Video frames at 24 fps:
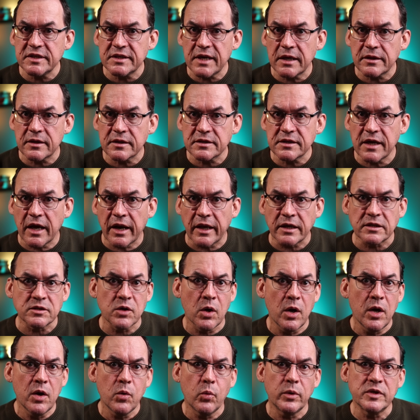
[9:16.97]
set the settings.
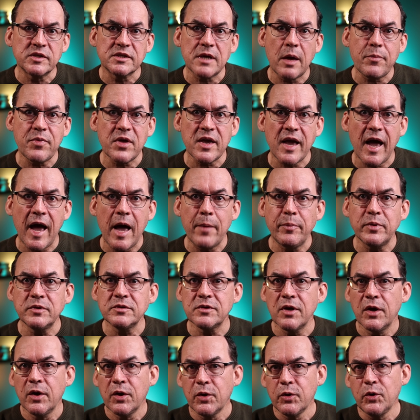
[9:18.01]
When something happens,
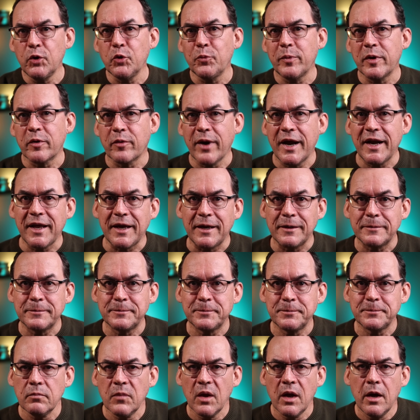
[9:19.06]
you'll be ready.
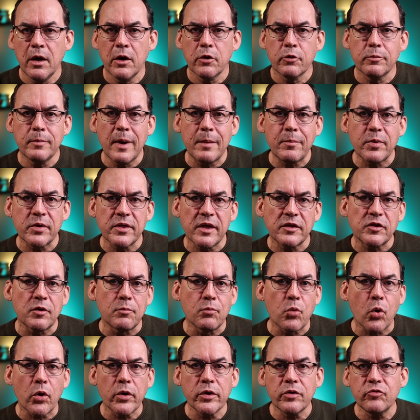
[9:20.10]
Remember that the
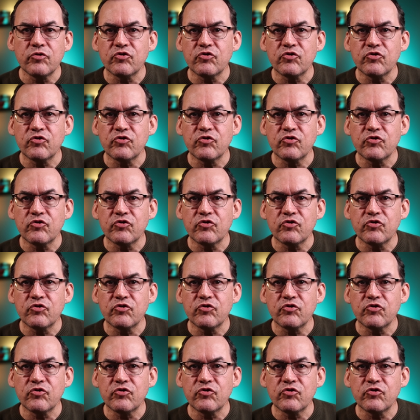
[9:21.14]
more you